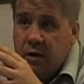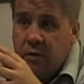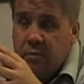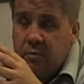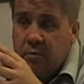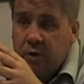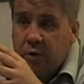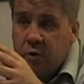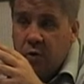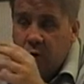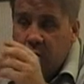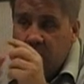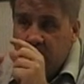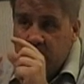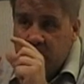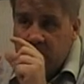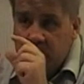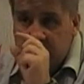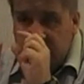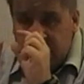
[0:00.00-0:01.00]

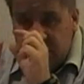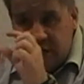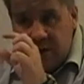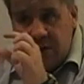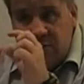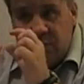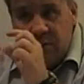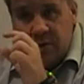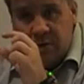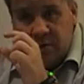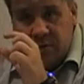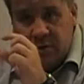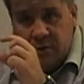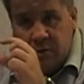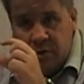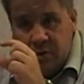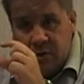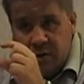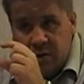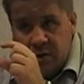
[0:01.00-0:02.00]
Because the
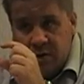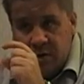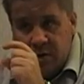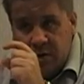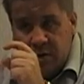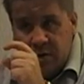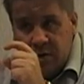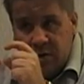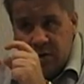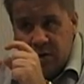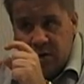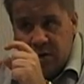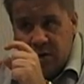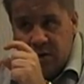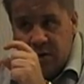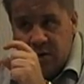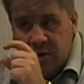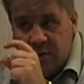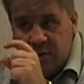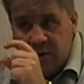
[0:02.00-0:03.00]
material
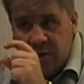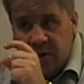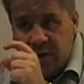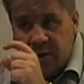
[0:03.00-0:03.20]
that